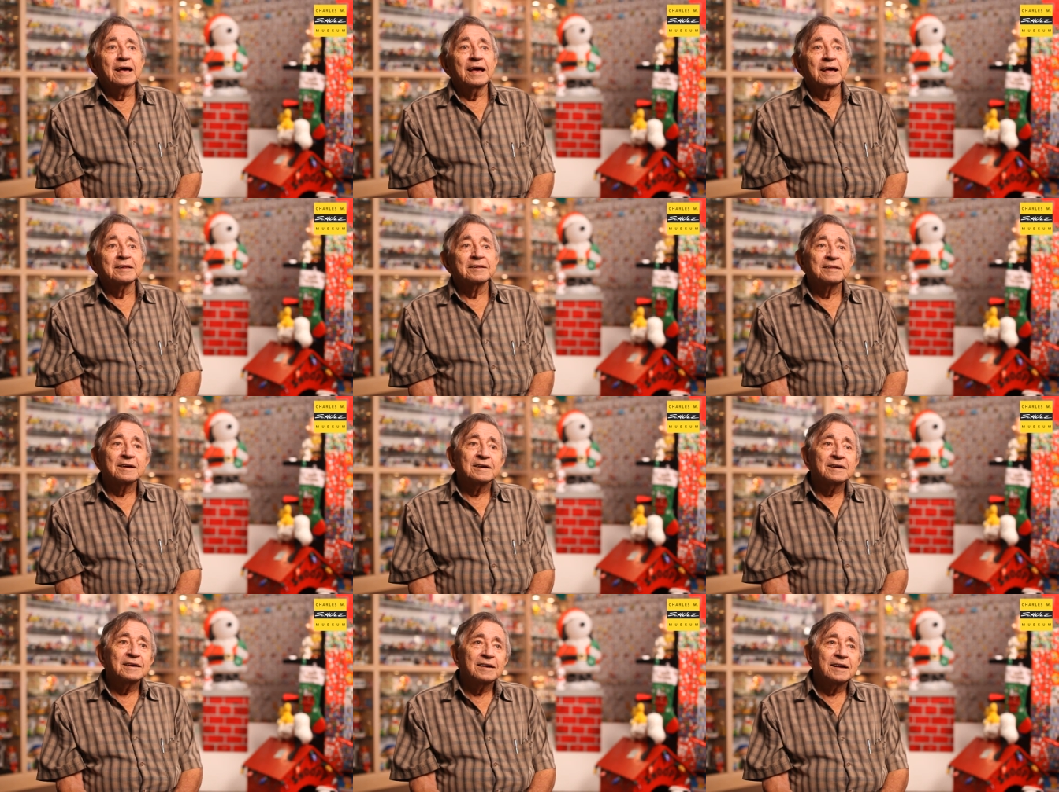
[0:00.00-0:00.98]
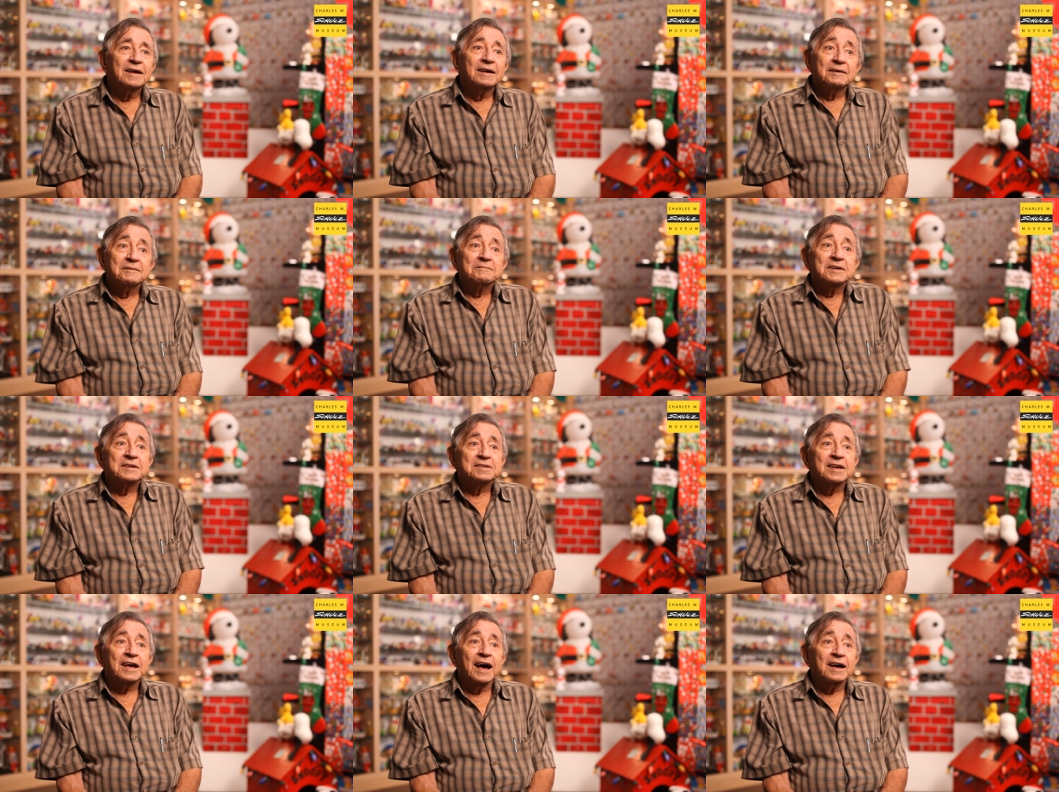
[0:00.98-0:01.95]
And uh, to
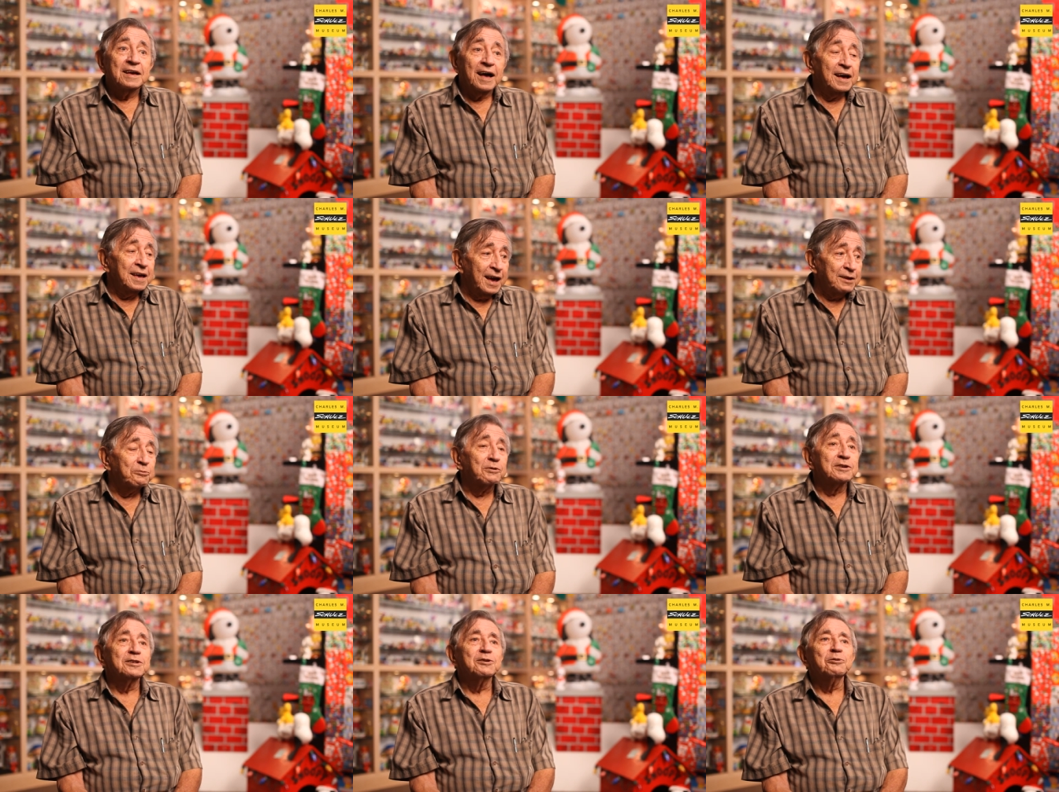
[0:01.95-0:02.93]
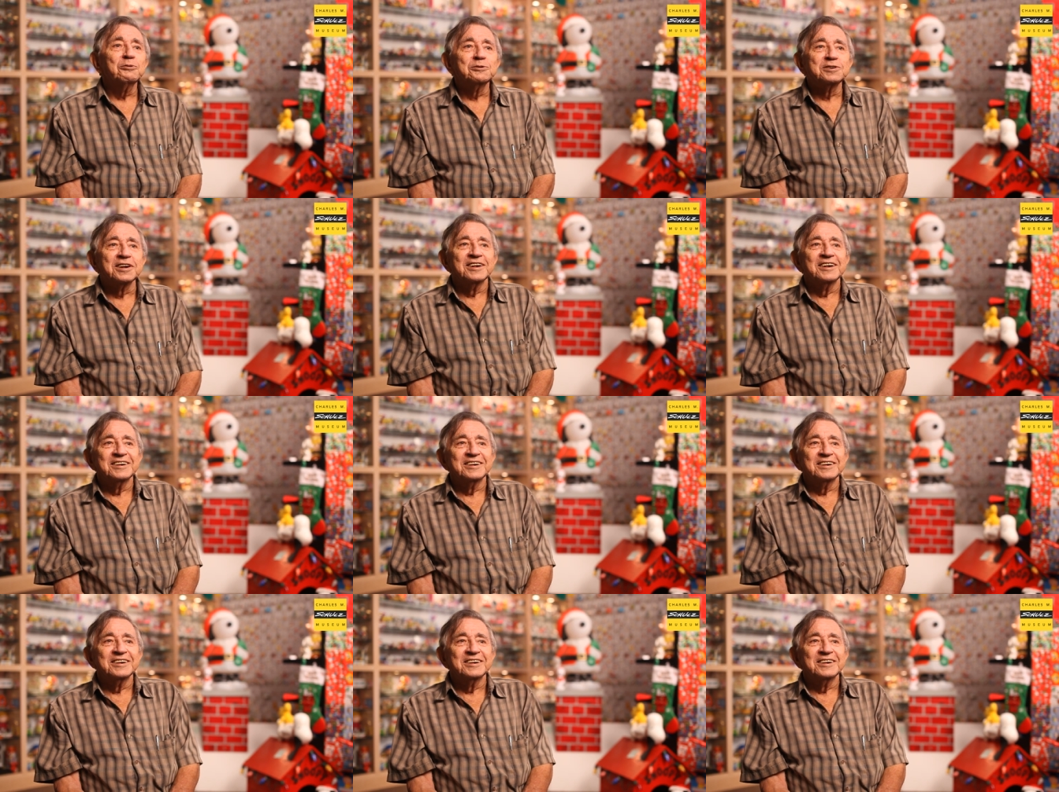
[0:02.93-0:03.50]
say, I, I had one of those.